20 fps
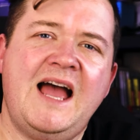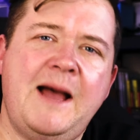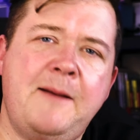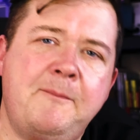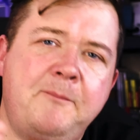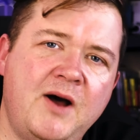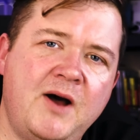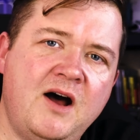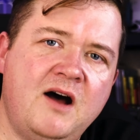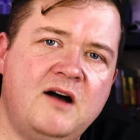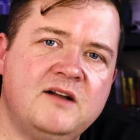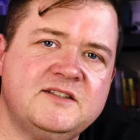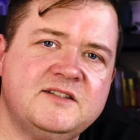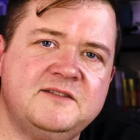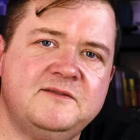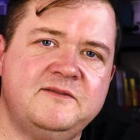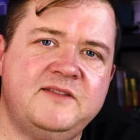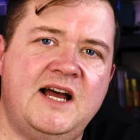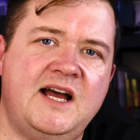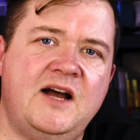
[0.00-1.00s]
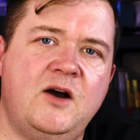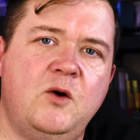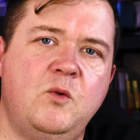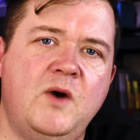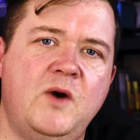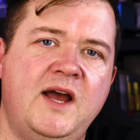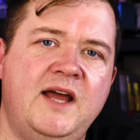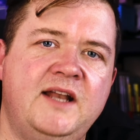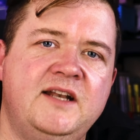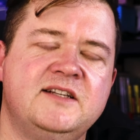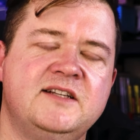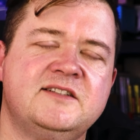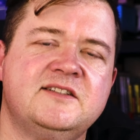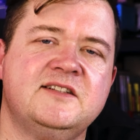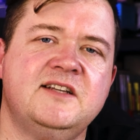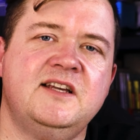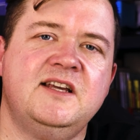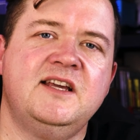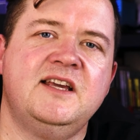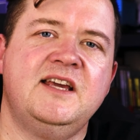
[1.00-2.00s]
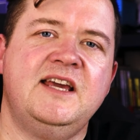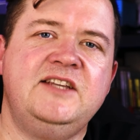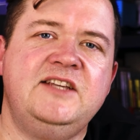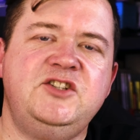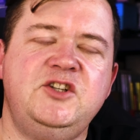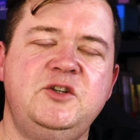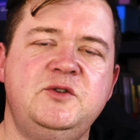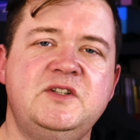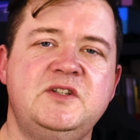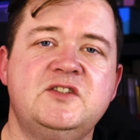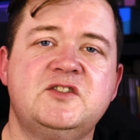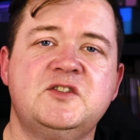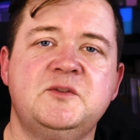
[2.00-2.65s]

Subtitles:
And part of that awareness is using